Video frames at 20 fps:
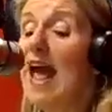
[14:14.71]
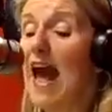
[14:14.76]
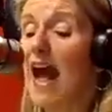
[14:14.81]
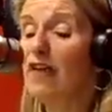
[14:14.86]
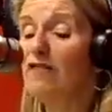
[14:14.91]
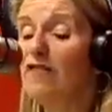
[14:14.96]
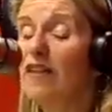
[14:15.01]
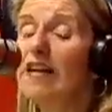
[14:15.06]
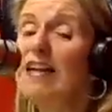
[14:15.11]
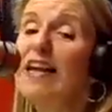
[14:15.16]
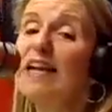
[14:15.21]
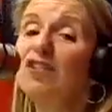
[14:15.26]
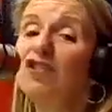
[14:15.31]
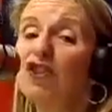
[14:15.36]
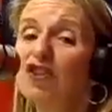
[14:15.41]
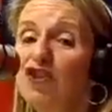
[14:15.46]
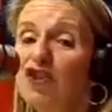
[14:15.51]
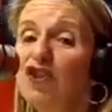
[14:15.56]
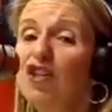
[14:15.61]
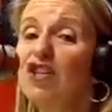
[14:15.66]
at
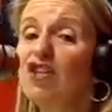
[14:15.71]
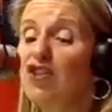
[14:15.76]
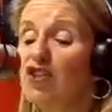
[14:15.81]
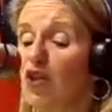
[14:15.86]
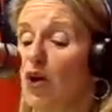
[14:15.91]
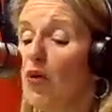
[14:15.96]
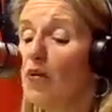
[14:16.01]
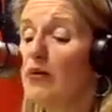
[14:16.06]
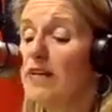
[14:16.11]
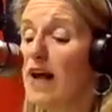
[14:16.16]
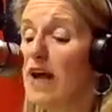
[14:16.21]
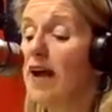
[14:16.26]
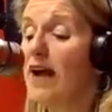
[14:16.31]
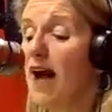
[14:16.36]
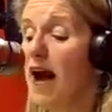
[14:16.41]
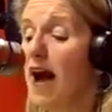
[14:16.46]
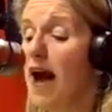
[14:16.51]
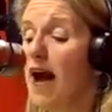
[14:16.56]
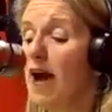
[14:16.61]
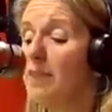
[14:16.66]

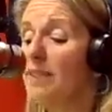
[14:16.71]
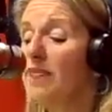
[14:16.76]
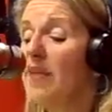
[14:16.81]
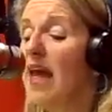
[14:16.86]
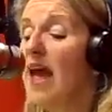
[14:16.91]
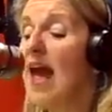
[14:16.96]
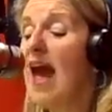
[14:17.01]
financialchickshow.com.